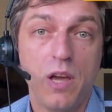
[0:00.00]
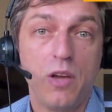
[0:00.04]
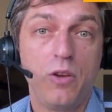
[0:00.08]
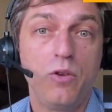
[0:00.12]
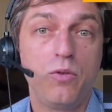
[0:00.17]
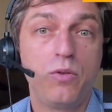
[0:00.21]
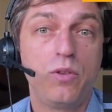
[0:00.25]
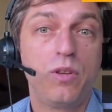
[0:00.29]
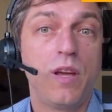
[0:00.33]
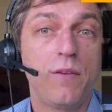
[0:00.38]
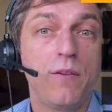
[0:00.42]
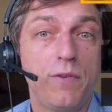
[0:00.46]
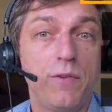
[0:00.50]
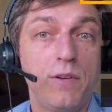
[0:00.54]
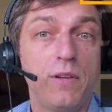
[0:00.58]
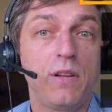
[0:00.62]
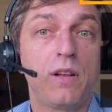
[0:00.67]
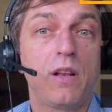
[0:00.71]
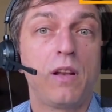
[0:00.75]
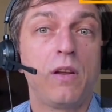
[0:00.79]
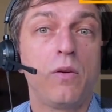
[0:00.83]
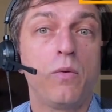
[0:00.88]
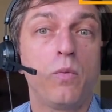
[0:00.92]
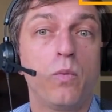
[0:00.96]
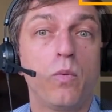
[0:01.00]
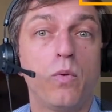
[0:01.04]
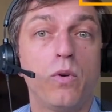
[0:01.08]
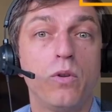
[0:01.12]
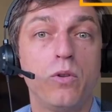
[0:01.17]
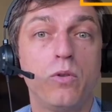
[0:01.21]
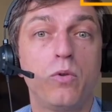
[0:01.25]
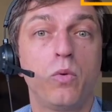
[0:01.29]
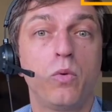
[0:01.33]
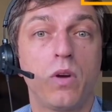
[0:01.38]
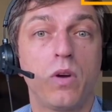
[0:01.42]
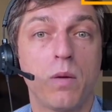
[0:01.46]
You definitely
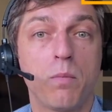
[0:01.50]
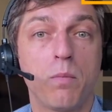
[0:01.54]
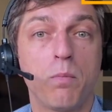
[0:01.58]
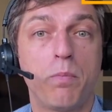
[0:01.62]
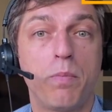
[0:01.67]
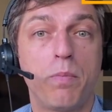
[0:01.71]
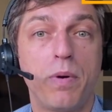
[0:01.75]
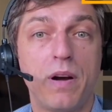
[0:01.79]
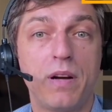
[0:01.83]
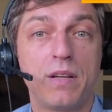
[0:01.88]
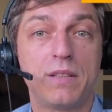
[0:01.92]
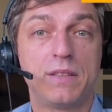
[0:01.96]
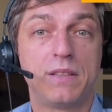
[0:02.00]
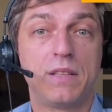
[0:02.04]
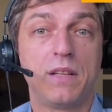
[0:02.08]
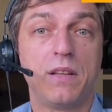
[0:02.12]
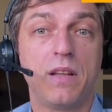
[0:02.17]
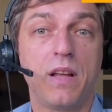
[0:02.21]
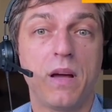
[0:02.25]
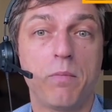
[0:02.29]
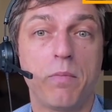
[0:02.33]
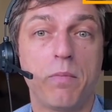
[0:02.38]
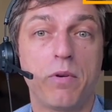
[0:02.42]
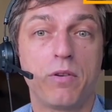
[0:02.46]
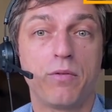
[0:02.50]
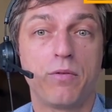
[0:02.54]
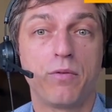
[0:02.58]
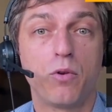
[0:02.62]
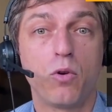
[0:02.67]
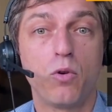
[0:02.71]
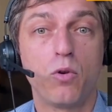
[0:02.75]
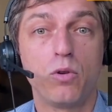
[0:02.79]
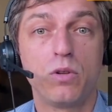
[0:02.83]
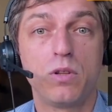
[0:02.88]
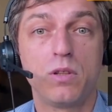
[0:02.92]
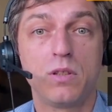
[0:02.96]
want to compare the number of
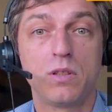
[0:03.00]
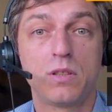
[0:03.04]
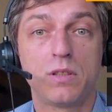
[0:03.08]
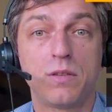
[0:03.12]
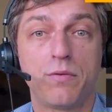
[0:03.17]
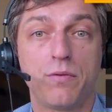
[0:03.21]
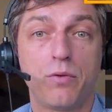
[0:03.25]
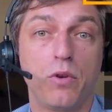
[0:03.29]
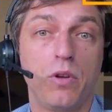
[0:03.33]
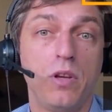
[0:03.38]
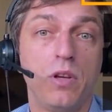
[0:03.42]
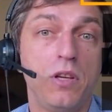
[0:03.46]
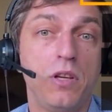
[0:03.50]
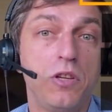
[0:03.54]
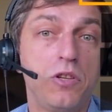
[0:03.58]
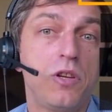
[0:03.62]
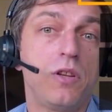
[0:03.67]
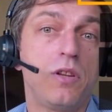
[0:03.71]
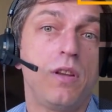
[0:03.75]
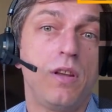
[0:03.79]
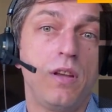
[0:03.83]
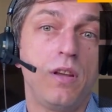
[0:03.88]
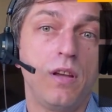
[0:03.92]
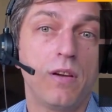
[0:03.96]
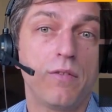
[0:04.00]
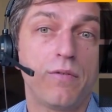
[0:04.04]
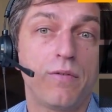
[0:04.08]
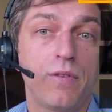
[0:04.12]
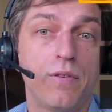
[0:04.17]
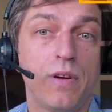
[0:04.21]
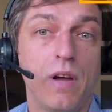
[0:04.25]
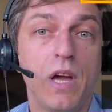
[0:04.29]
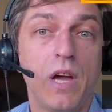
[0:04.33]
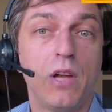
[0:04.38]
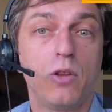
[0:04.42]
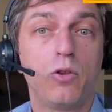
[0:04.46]
holdings for each
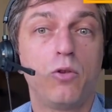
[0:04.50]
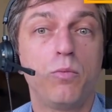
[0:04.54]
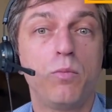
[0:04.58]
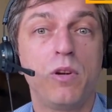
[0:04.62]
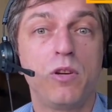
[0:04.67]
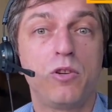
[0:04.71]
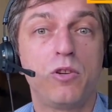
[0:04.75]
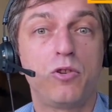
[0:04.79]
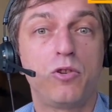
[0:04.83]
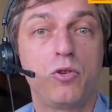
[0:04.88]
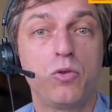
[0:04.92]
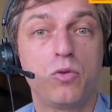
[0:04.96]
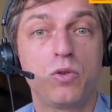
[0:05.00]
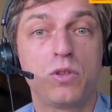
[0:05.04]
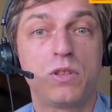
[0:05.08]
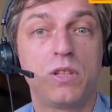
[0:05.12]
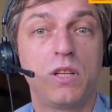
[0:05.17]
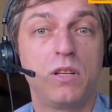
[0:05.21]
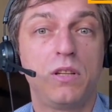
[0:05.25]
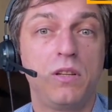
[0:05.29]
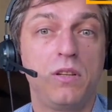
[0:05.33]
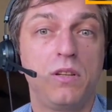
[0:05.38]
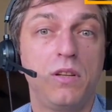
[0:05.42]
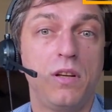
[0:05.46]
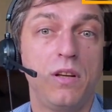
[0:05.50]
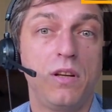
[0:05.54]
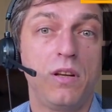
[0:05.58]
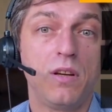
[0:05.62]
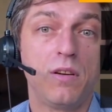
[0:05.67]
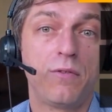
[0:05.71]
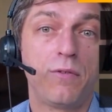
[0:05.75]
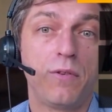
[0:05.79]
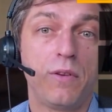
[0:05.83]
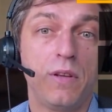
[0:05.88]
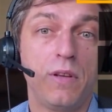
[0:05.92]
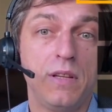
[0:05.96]
ETF to make sure that
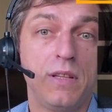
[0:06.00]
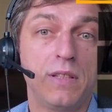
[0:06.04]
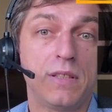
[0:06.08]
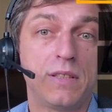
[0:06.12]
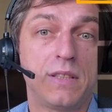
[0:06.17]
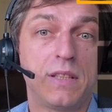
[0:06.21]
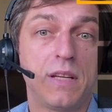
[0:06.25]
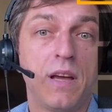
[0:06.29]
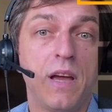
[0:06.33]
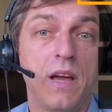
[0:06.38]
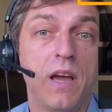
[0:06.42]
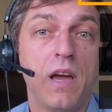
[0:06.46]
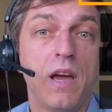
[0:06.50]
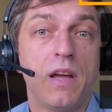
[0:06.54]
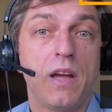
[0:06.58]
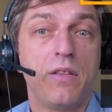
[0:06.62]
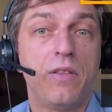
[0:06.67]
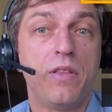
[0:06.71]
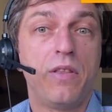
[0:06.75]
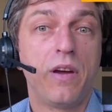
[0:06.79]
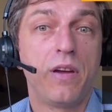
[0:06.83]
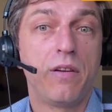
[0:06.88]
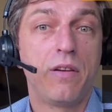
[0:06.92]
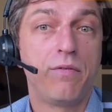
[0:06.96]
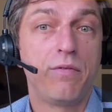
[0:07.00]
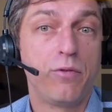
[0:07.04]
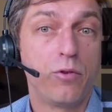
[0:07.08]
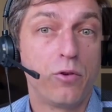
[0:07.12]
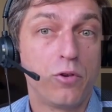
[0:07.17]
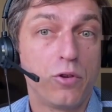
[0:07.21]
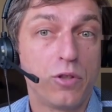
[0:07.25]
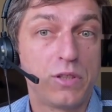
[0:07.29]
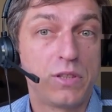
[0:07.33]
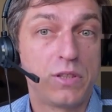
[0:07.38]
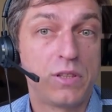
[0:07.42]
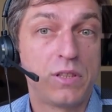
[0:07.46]
ETF is
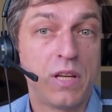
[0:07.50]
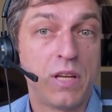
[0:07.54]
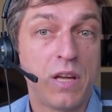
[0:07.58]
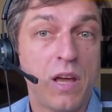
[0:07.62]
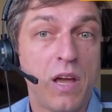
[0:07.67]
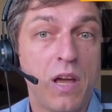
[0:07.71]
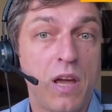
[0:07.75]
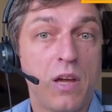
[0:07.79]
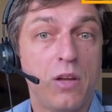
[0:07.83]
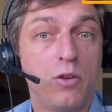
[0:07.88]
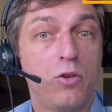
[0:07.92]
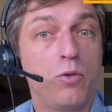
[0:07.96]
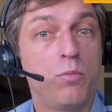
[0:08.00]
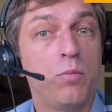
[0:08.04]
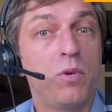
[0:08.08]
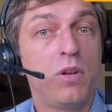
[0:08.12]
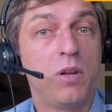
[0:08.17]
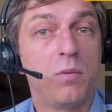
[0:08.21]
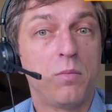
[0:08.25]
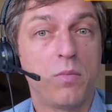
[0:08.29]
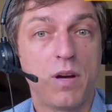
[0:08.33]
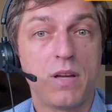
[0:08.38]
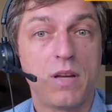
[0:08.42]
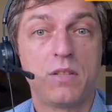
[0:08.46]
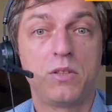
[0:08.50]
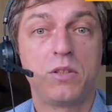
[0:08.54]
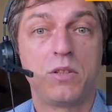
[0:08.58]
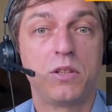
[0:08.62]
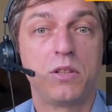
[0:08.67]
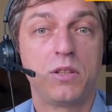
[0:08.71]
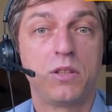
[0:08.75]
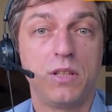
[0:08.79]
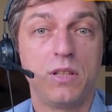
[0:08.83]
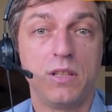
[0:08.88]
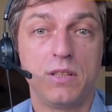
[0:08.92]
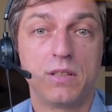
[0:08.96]
diverse to minimize
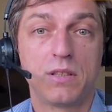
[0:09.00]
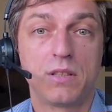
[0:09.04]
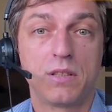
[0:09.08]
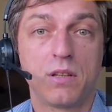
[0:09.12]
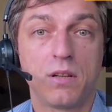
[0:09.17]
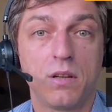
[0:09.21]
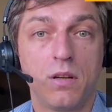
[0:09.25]
the risk.